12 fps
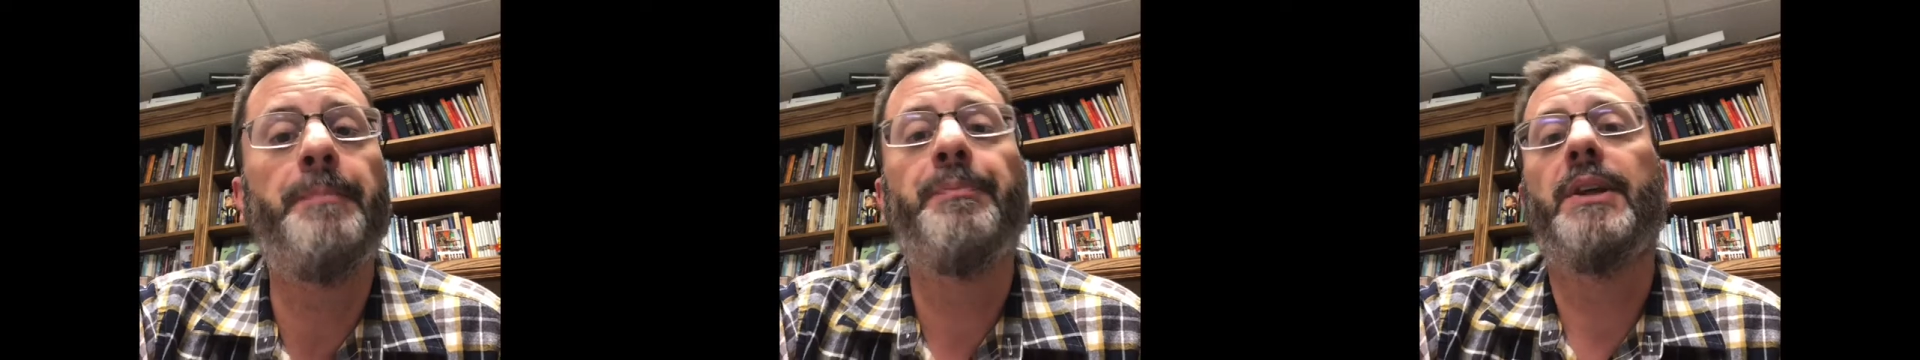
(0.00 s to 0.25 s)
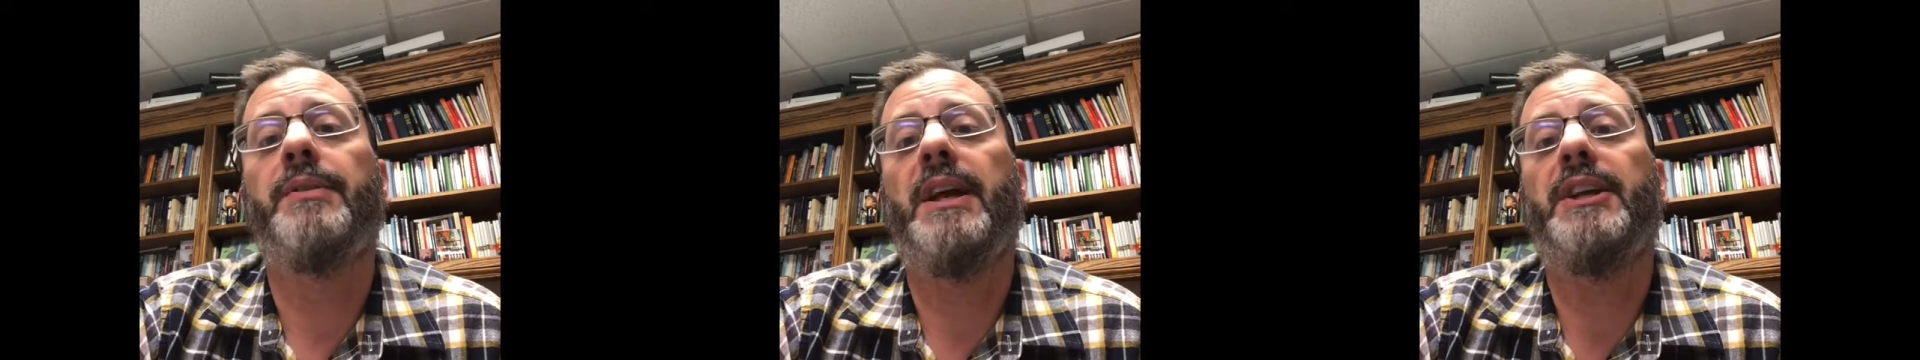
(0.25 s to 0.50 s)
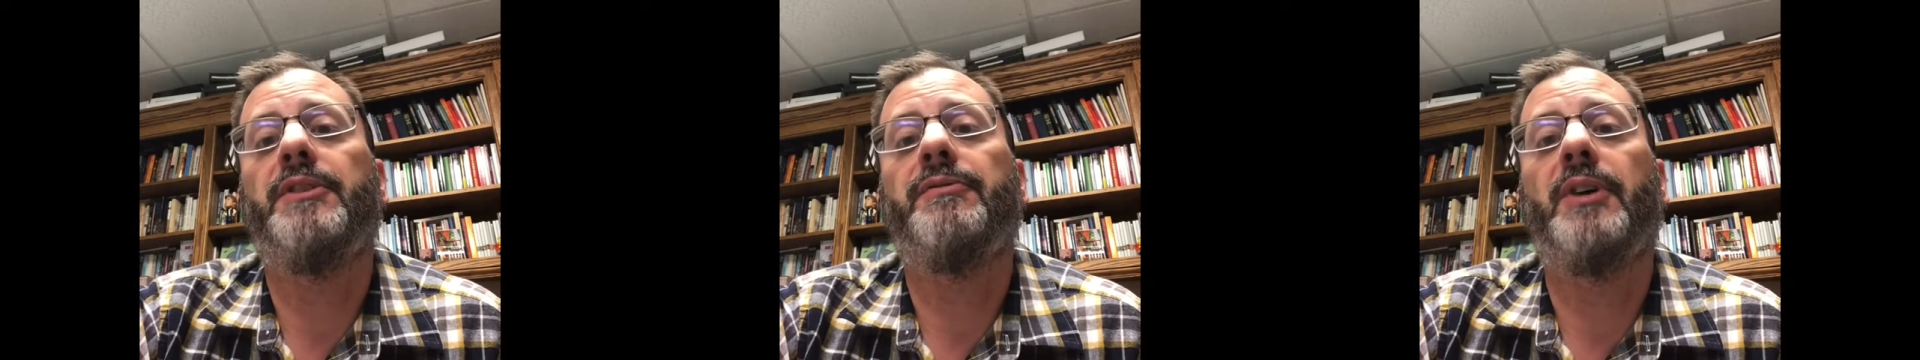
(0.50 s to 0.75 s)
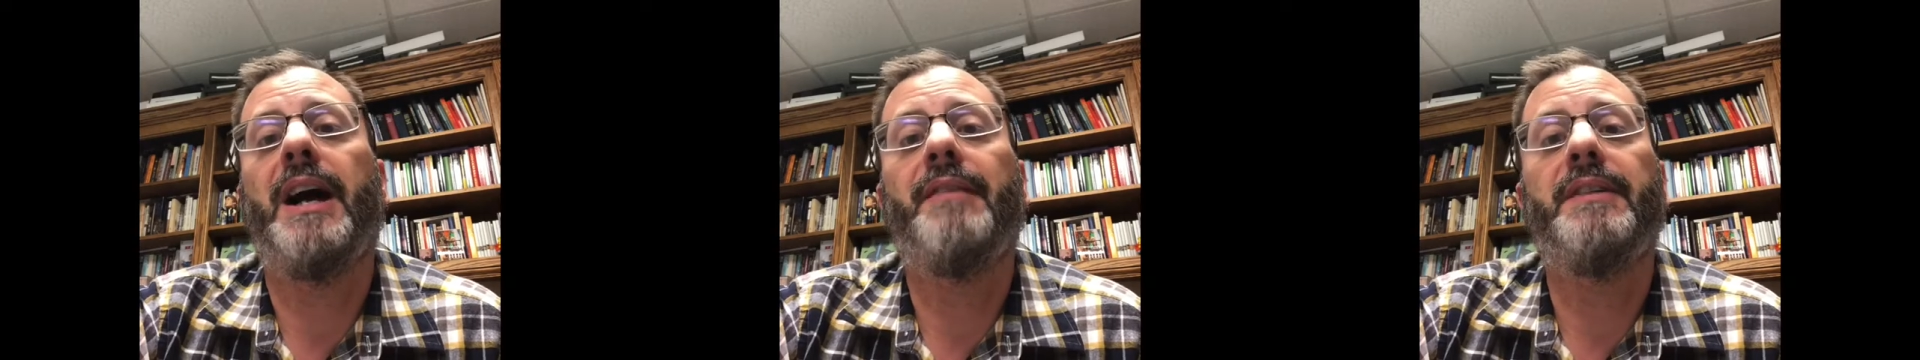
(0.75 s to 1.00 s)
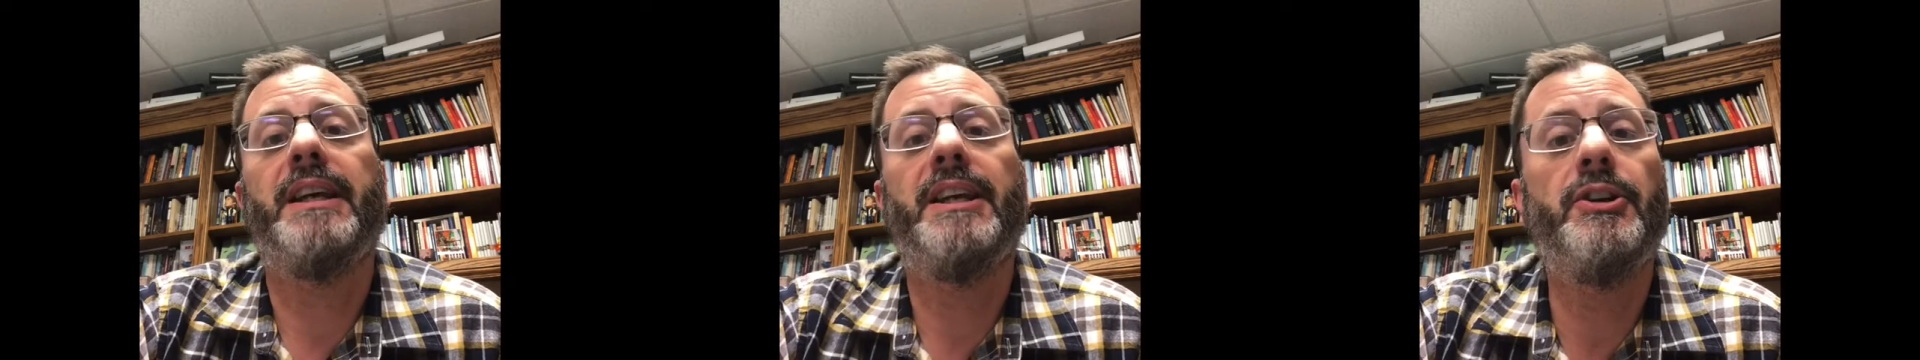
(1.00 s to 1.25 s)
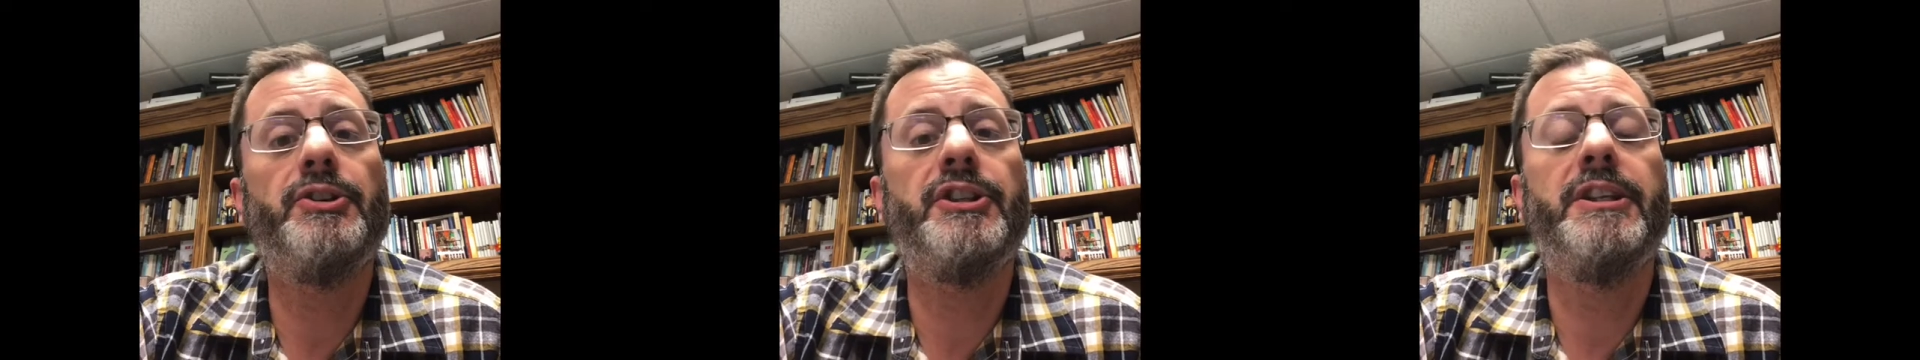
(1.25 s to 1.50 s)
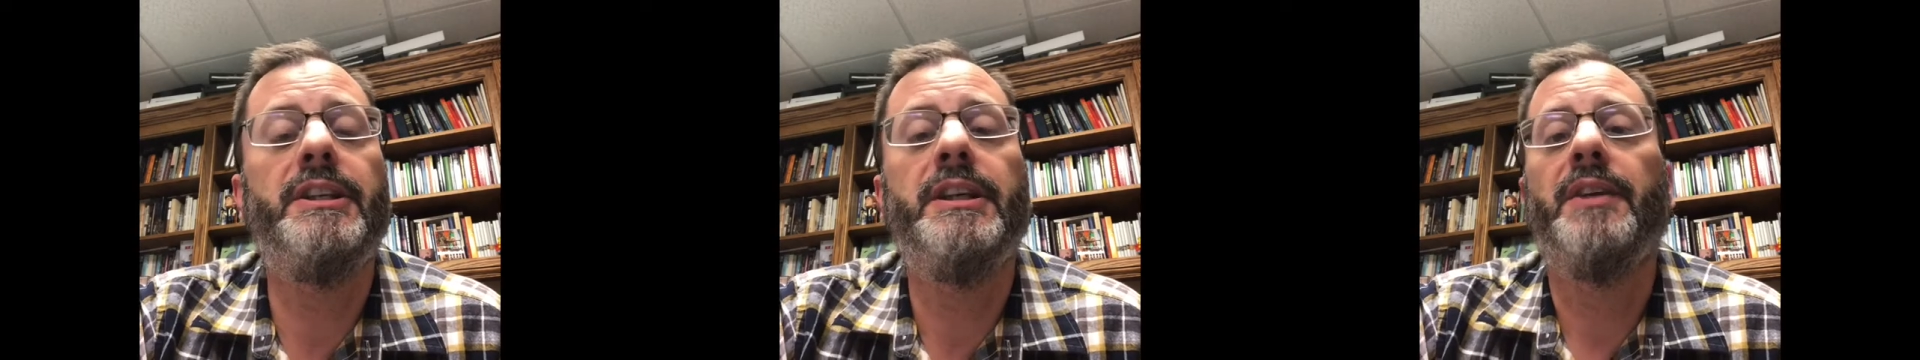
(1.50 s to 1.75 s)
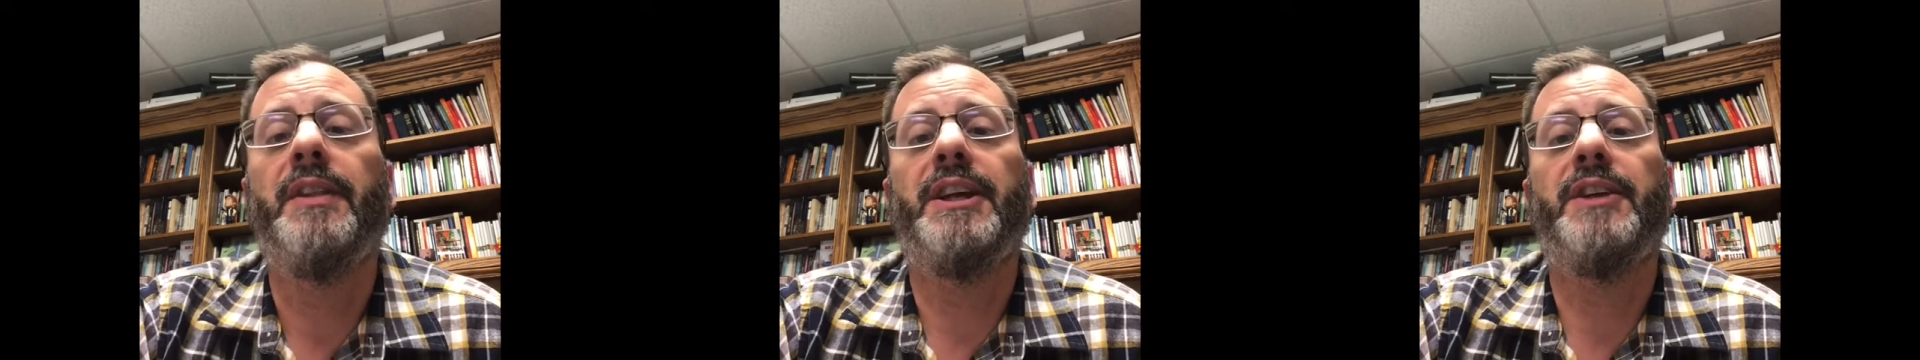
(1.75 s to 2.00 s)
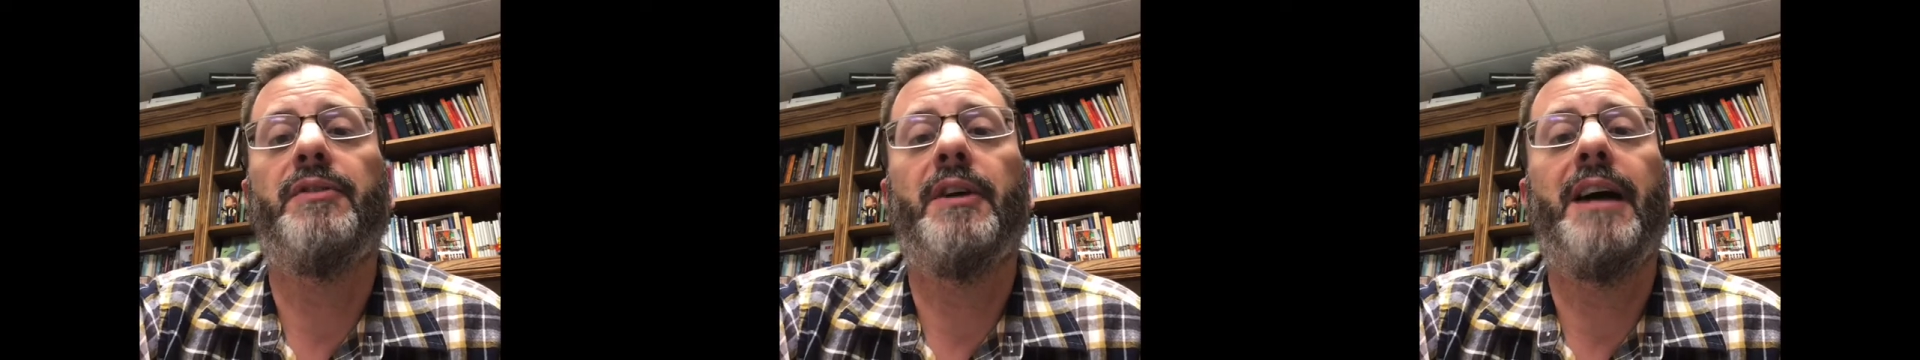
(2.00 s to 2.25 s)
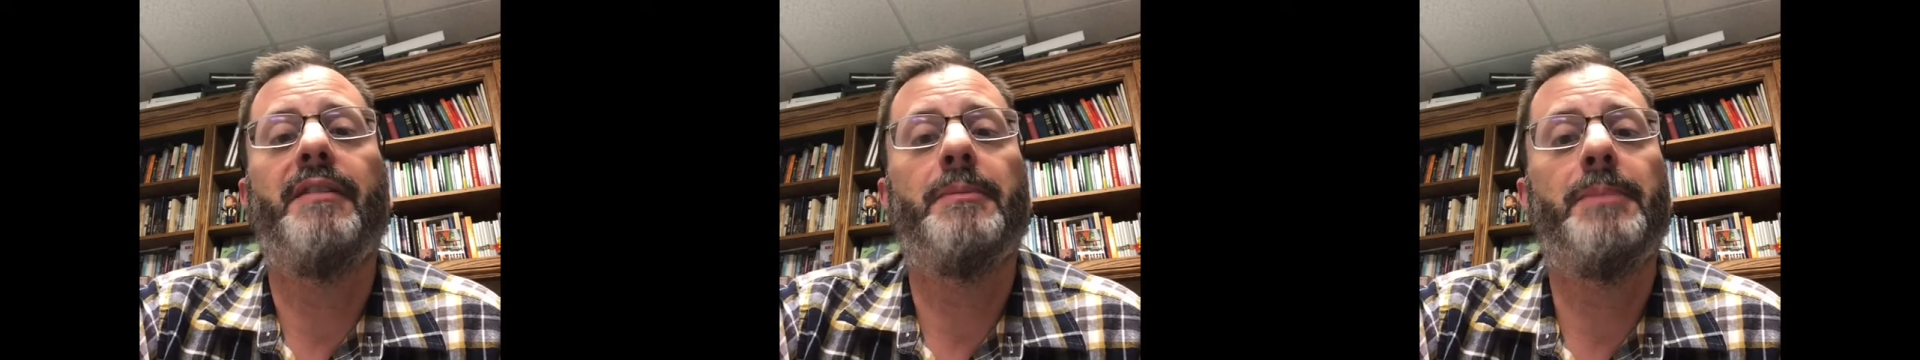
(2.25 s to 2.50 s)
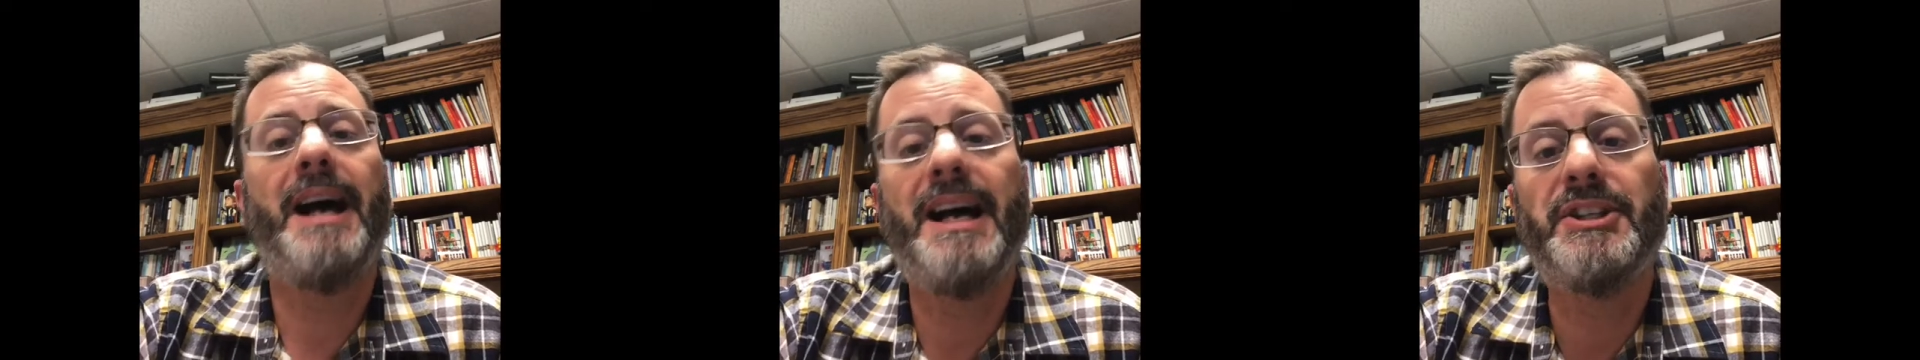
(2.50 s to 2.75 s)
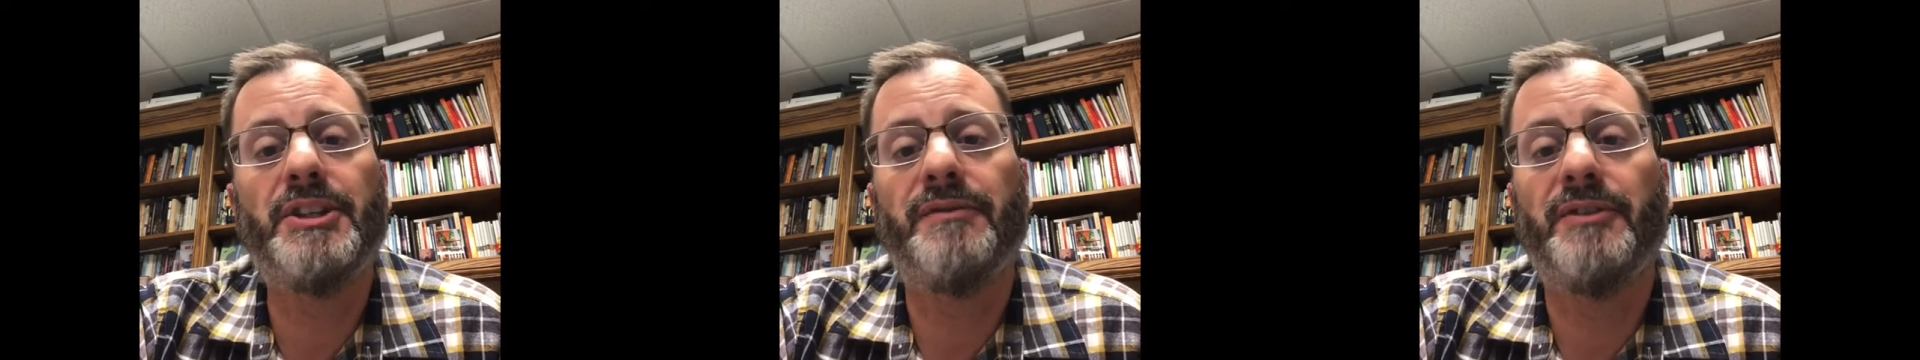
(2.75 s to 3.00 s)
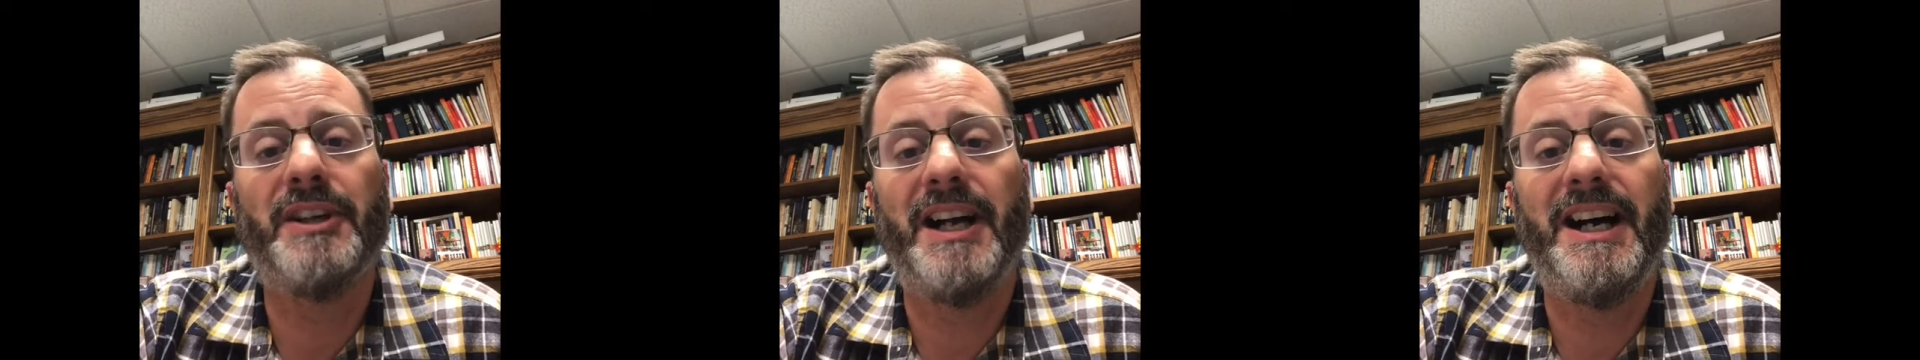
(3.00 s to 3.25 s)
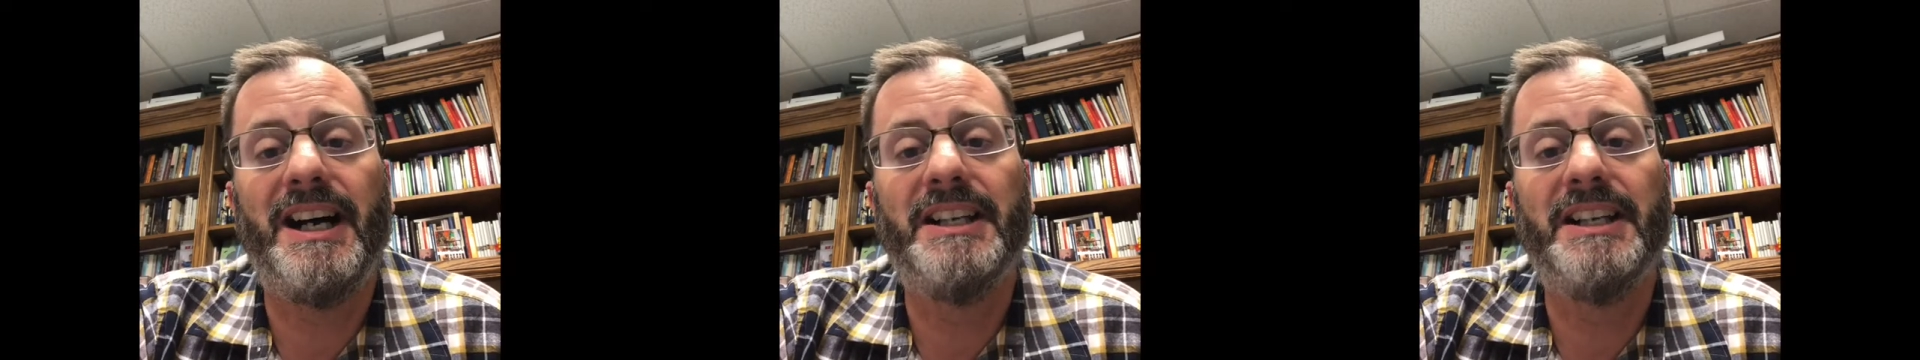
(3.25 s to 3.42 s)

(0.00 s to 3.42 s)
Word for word: Thank you for having energy. Thank you for having passion for God